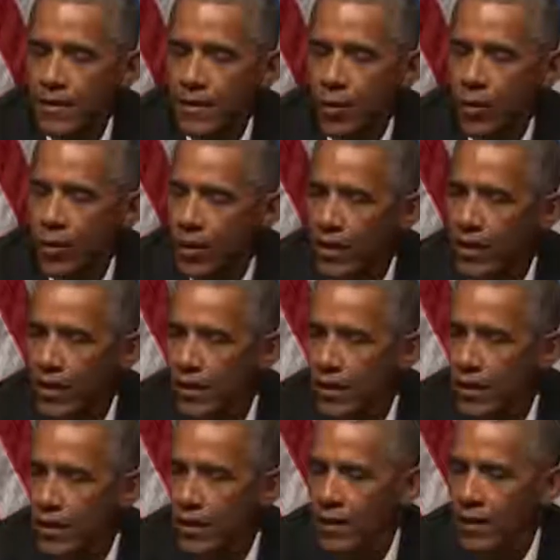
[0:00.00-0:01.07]
so,
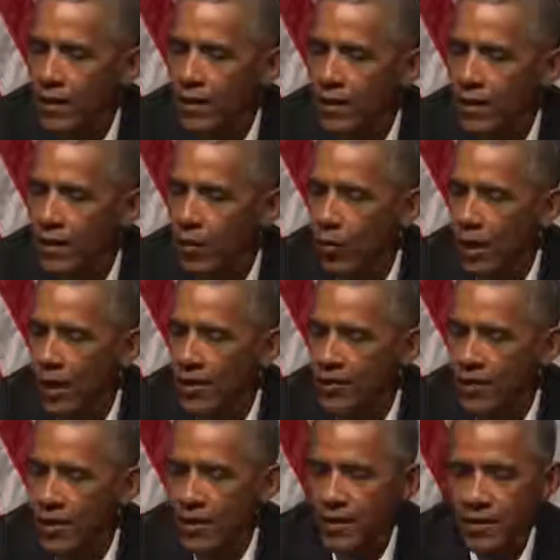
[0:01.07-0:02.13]
when I
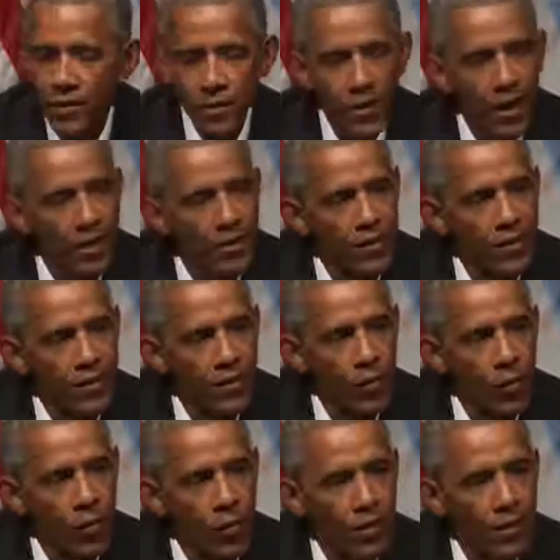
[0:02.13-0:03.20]
said in
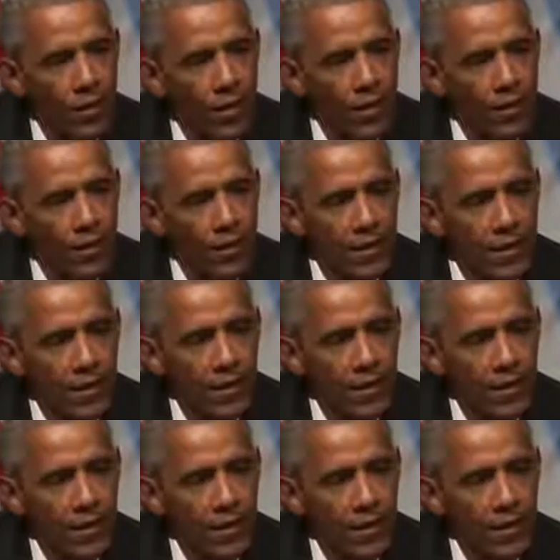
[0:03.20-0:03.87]
2004 that